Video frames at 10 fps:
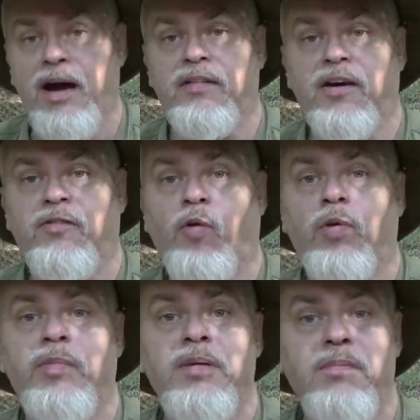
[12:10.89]
and therefore
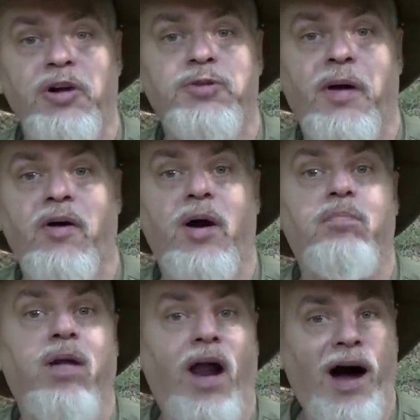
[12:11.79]
would be much better
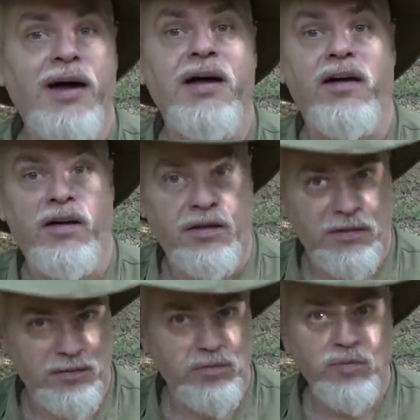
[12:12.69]
at blocking
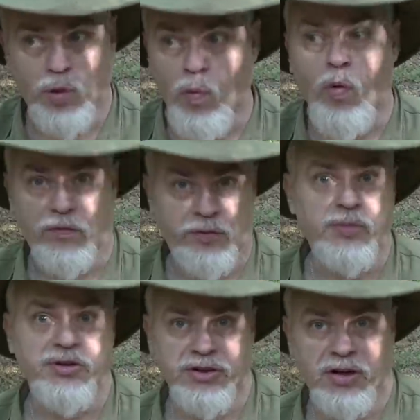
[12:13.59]
the warmth
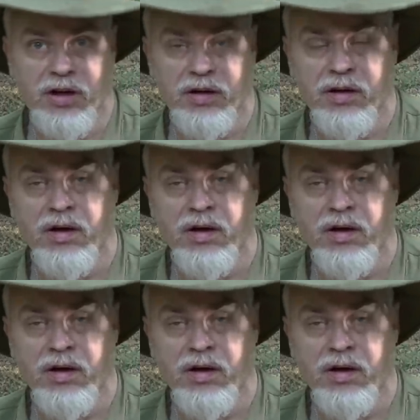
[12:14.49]
from the sun.